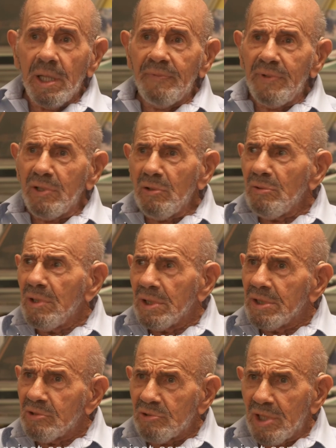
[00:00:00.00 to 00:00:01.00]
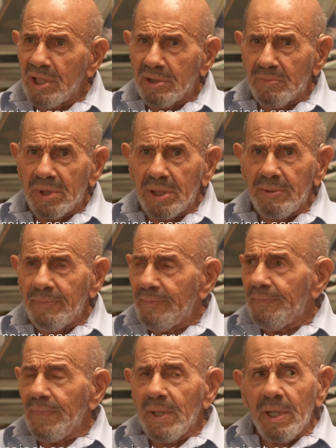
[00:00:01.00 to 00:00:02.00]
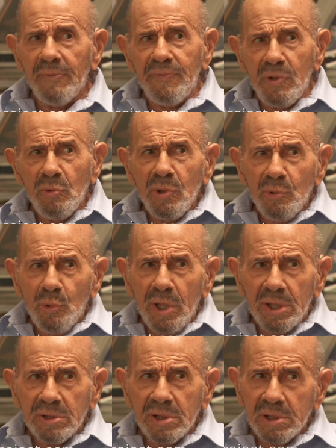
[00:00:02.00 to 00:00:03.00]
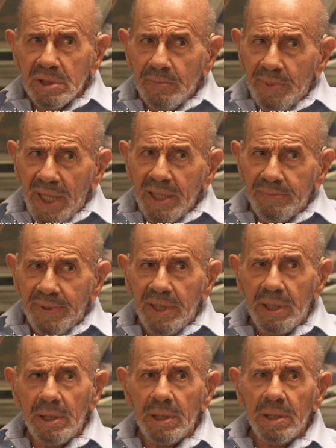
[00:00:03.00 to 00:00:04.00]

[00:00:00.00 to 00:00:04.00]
If you don't understand me, if you were raised as a baby